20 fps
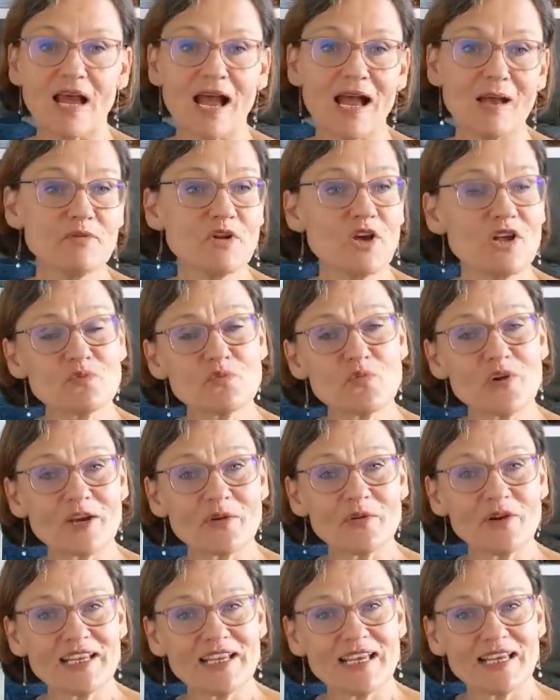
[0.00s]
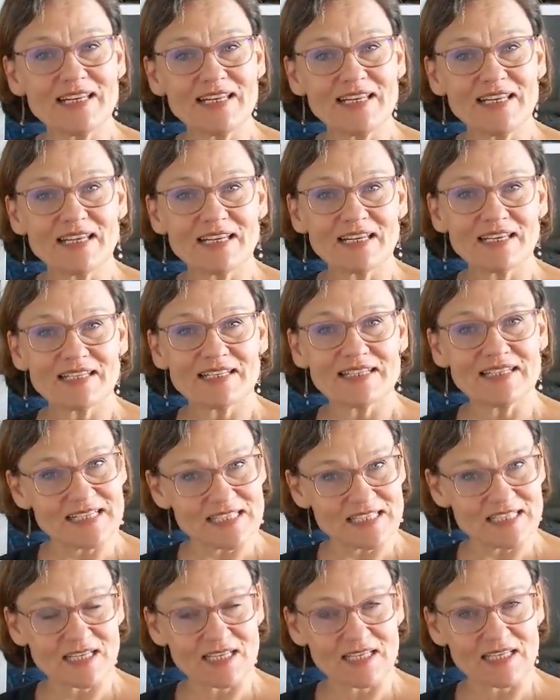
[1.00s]
I'm not wearing any
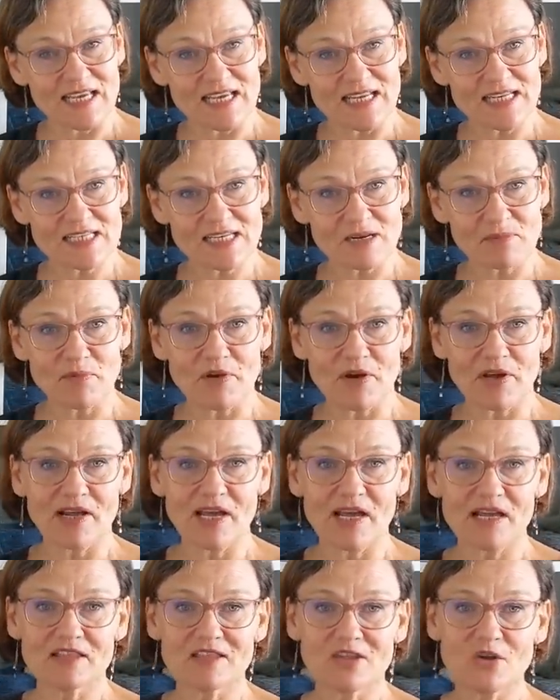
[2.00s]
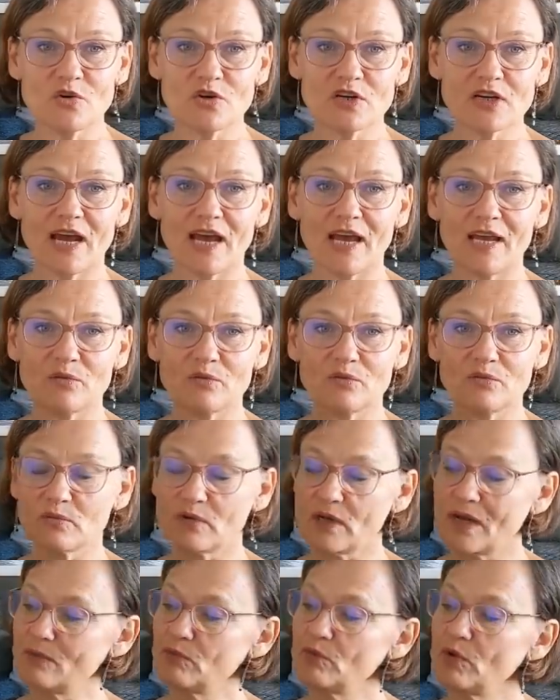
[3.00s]
knit yet, but I thought I
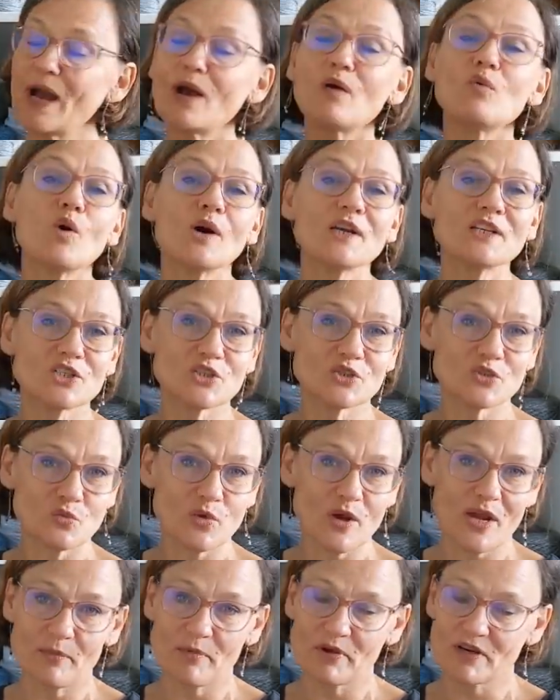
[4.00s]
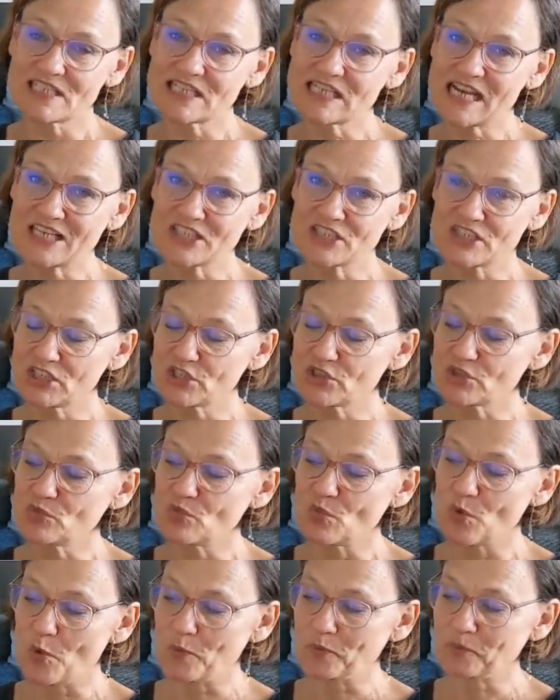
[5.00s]
wanted to wear, but it's actually
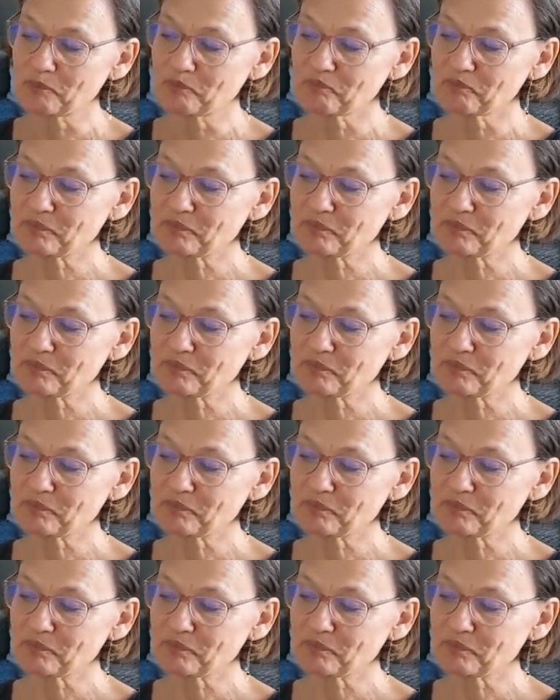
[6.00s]
too warm.